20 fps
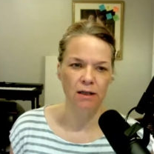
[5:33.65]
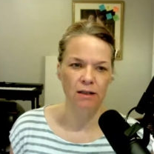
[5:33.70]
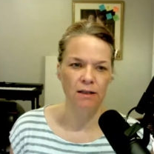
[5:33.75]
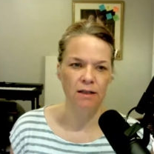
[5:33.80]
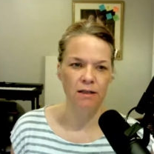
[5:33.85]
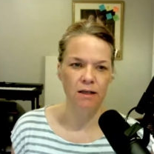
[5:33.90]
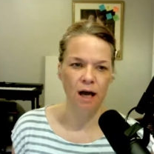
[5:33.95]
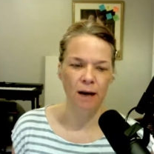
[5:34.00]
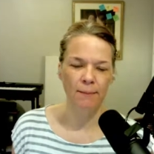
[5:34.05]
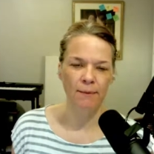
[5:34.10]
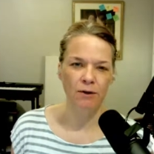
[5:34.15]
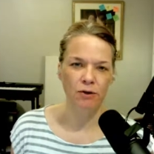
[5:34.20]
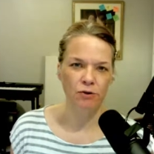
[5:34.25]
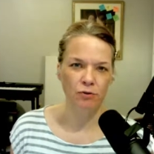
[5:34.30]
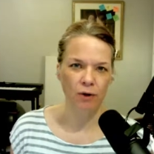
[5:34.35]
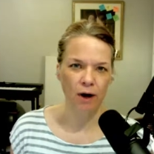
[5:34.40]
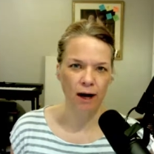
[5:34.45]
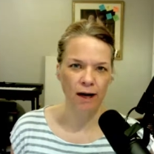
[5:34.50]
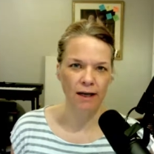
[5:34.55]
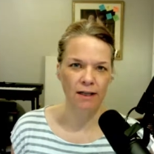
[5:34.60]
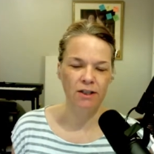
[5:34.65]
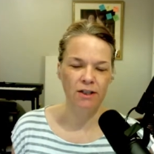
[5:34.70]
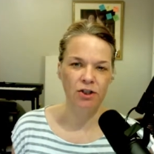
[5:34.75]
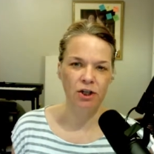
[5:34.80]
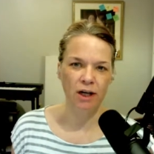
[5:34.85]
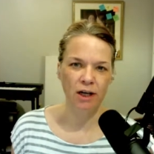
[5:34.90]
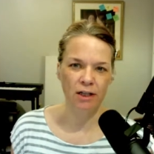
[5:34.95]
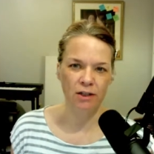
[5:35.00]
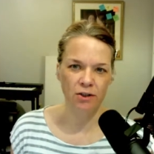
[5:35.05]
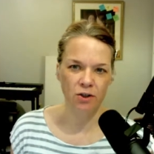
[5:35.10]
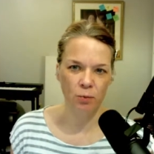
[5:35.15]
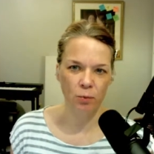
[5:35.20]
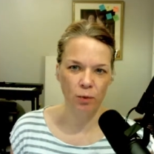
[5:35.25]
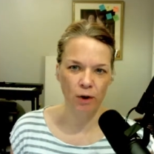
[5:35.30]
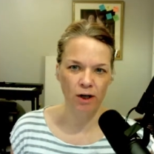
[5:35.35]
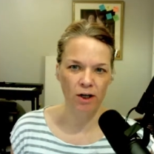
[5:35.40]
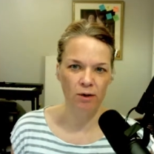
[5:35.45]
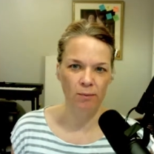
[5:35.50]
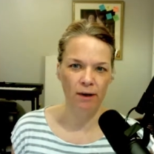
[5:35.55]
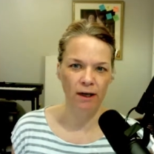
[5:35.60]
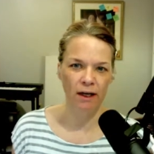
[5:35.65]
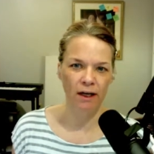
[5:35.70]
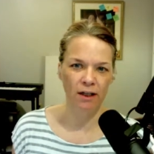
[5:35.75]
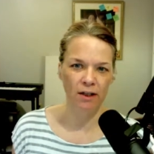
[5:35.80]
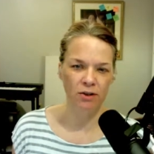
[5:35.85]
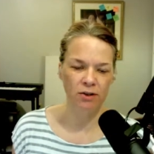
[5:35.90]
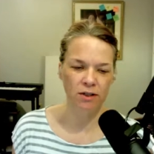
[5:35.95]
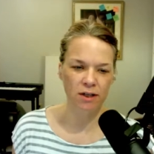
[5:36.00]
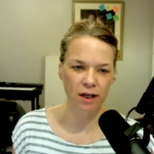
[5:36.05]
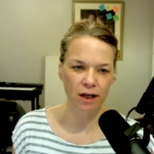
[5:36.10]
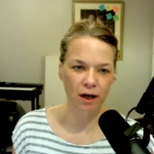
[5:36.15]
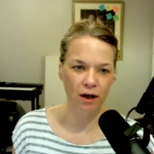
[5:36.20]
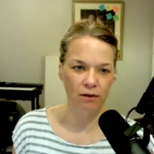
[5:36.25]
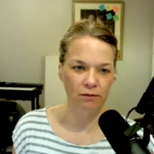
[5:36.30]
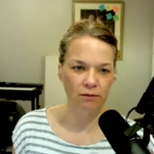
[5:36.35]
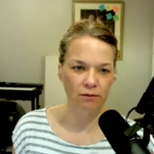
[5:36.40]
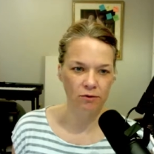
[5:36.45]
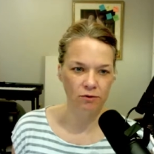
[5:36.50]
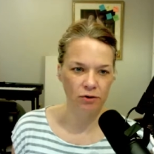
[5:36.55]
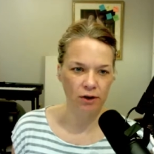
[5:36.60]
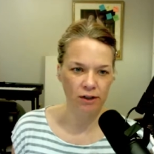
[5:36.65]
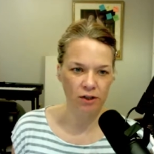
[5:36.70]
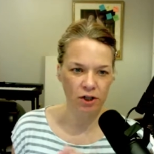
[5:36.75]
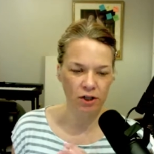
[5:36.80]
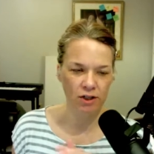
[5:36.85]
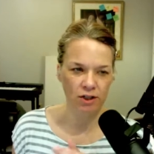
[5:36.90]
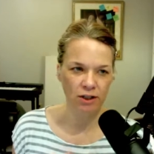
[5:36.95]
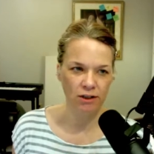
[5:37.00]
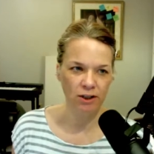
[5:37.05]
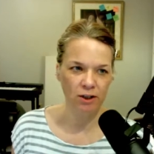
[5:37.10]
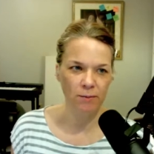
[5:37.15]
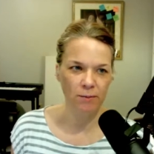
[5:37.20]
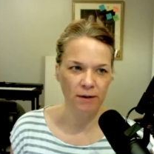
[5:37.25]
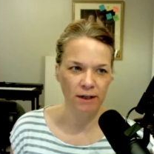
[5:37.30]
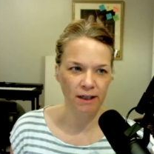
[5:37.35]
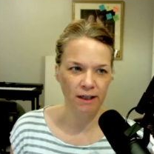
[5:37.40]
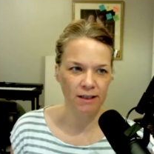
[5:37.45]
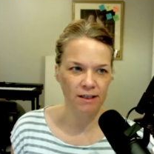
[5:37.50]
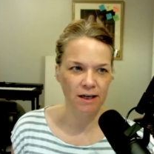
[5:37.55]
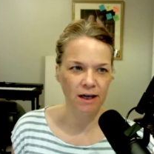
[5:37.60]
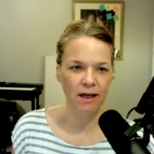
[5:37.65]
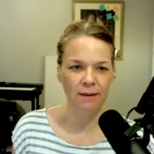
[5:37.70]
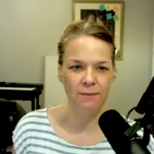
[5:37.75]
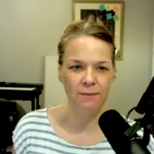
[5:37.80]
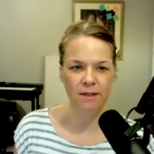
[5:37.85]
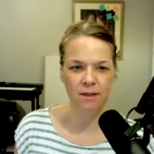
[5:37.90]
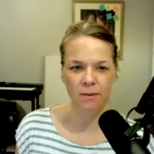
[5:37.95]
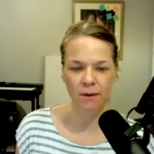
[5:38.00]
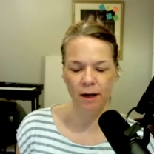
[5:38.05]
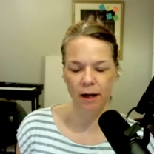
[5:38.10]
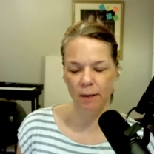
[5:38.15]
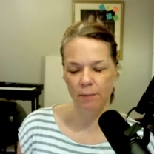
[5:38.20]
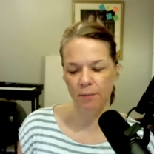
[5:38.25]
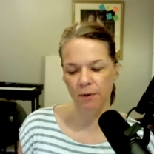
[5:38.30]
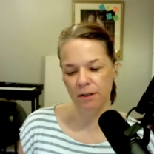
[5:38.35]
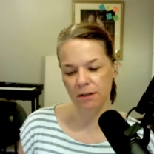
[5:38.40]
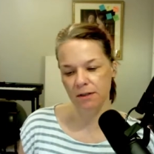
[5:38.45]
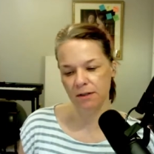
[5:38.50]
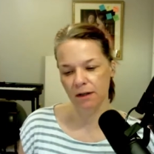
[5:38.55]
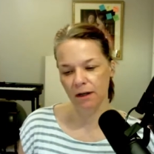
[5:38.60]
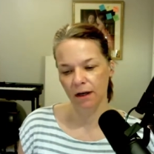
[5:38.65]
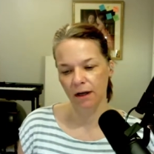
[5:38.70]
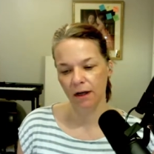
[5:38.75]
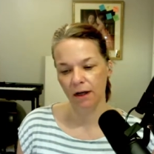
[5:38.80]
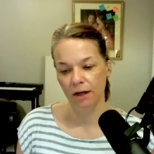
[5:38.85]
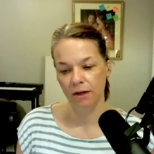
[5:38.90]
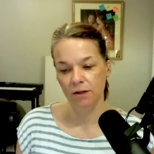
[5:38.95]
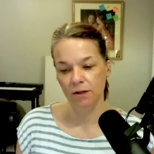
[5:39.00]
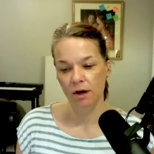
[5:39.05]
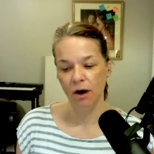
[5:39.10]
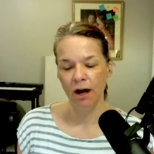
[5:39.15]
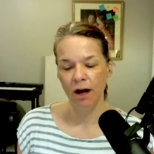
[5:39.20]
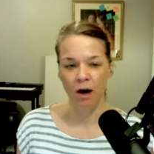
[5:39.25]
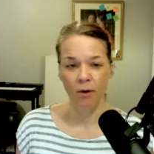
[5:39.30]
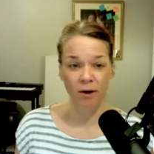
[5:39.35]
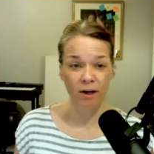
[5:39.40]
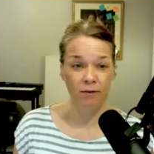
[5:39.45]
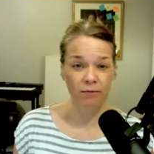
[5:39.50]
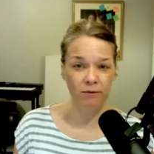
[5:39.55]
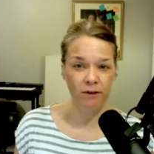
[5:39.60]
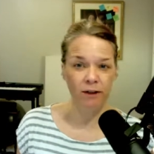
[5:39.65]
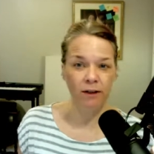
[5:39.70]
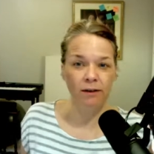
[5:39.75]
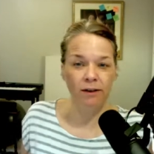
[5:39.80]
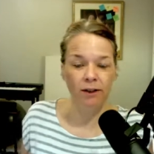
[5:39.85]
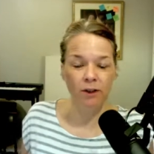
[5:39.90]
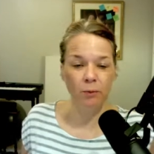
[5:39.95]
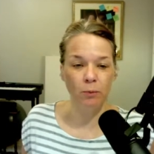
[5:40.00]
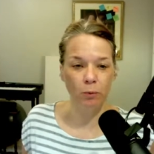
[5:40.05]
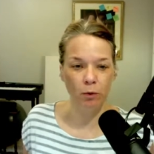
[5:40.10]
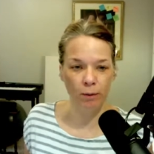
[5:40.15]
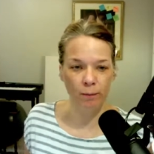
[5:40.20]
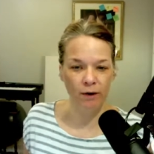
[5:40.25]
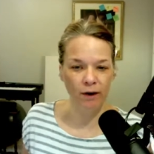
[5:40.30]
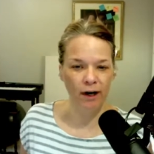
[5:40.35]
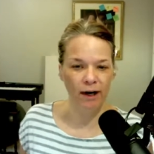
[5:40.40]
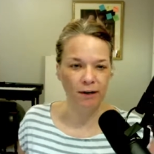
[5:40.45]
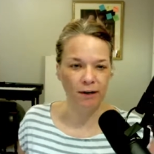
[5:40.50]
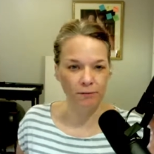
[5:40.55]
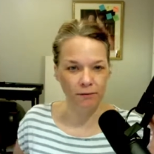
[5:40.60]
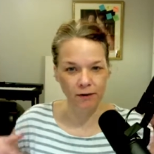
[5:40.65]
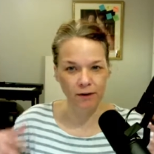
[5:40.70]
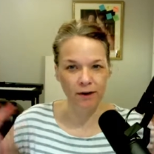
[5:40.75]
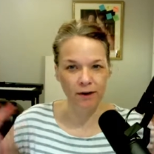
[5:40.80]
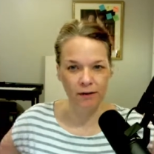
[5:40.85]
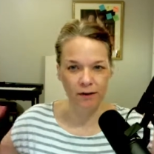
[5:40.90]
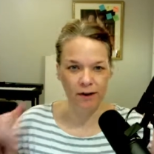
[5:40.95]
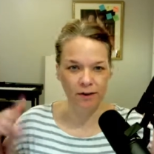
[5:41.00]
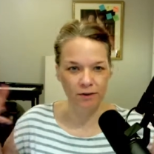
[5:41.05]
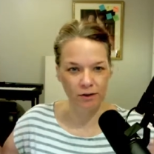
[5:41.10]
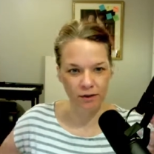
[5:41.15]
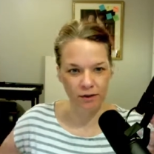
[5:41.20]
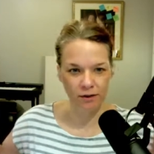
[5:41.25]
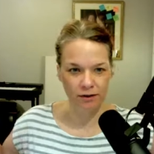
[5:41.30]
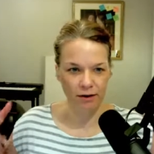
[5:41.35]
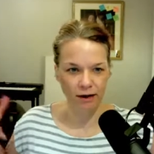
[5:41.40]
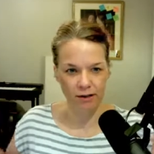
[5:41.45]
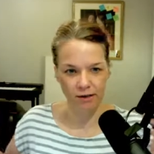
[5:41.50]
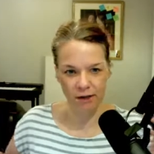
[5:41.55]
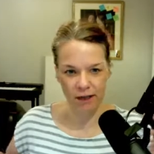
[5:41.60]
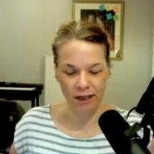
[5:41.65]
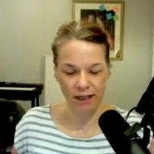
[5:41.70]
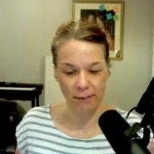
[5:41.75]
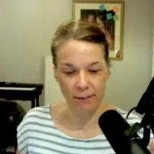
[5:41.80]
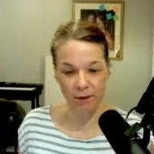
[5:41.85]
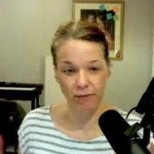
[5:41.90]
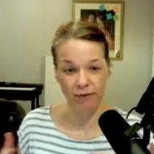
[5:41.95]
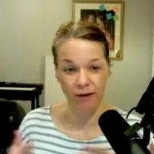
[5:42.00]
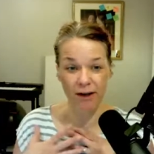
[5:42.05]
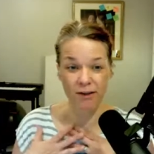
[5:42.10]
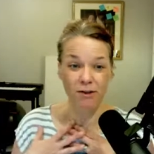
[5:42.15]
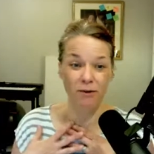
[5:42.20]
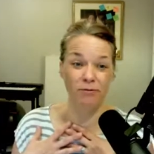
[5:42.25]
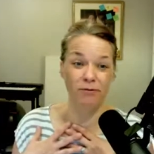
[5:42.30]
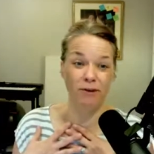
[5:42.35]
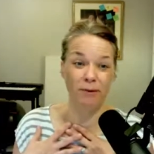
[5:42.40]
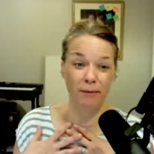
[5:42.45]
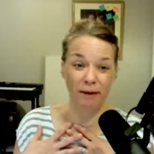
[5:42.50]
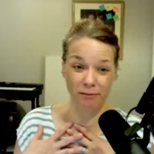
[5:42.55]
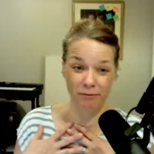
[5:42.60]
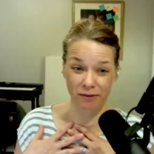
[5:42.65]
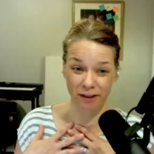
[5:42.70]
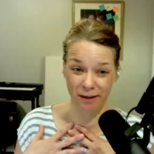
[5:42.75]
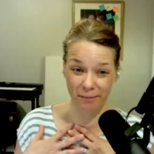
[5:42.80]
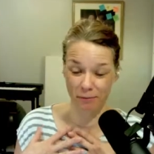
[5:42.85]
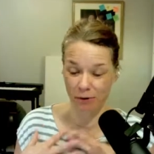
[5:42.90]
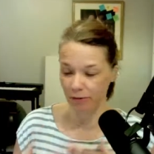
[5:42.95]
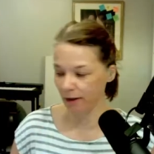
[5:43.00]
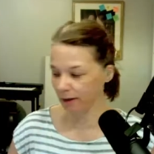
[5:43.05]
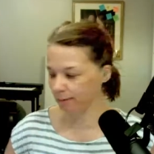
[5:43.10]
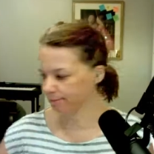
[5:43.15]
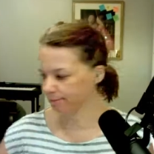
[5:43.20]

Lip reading: Stop and try to change the way you're making your sound, try changing a little bit at a time, see what happens. So I already feel a little warmer. I can feel that things are starting to move. I also feel my phlegm moving.